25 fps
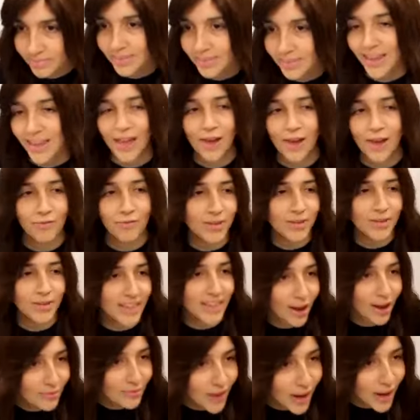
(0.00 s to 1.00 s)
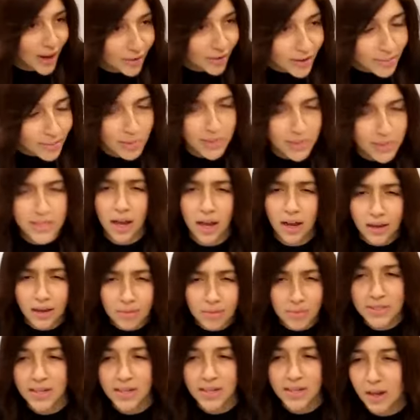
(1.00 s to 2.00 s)
If we sound very betachon,
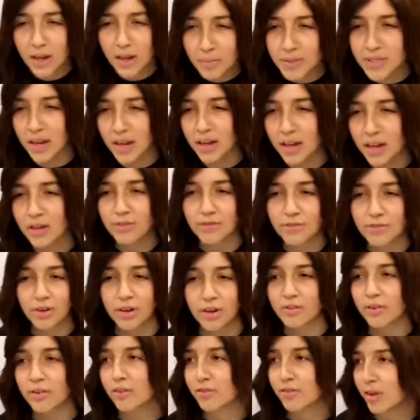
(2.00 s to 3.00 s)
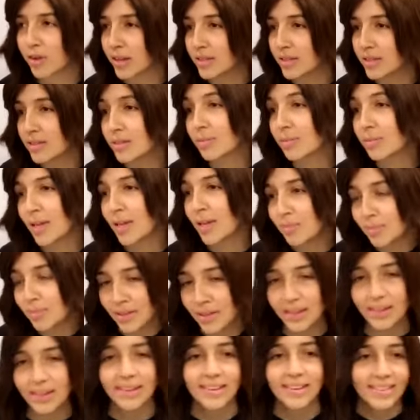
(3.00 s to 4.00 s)
betachon, betachon in front of our friends,
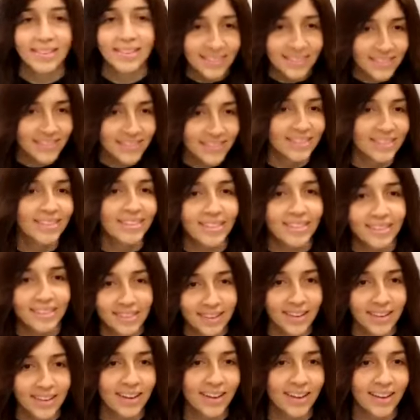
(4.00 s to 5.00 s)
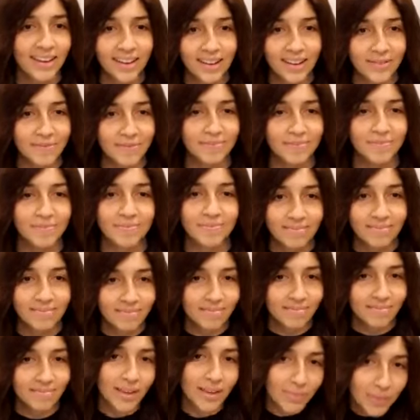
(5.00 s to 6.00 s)
maybe it'll
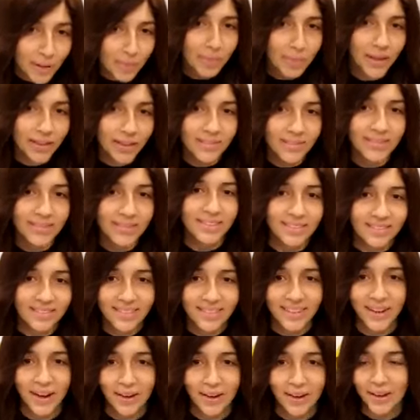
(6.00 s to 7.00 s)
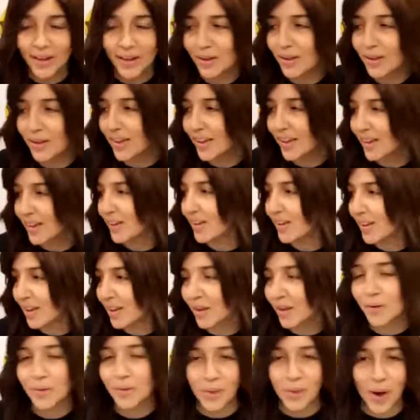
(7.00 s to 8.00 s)
build. You know,
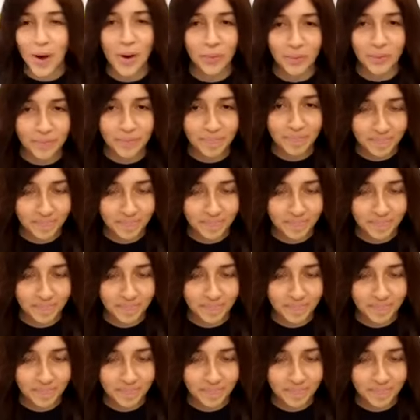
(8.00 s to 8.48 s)
it'll grow.